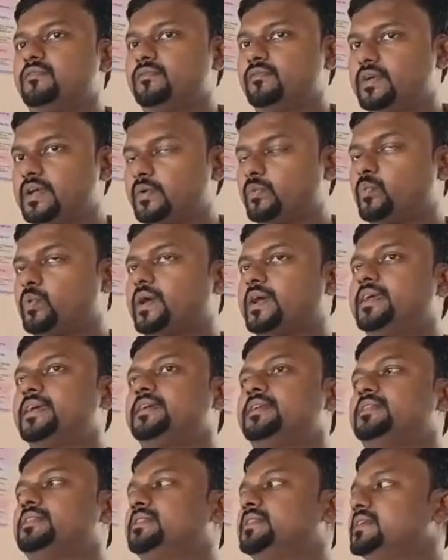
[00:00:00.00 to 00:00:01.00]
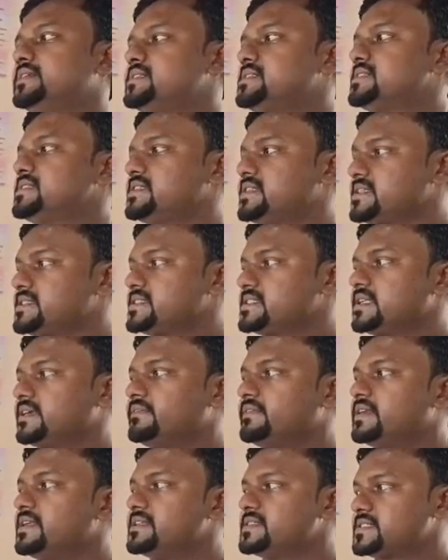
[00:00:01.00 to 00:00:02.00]
Why this stress
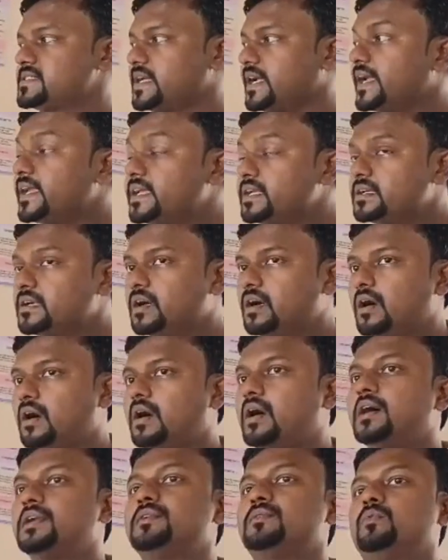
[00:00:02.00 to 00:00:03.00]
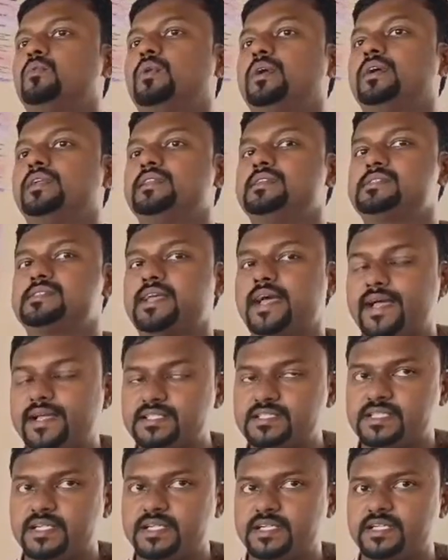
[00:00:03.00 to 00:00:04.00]
level is high or why this
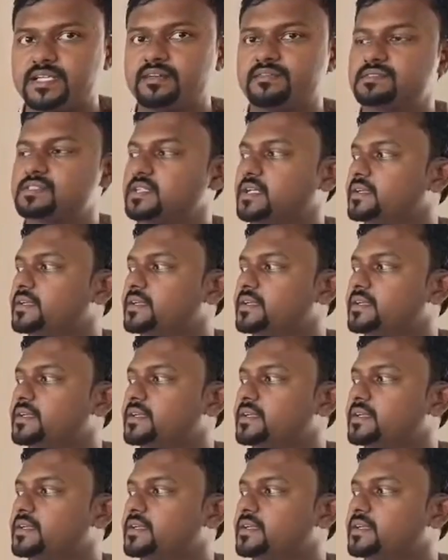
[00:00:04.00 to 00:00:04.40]
anxiety level is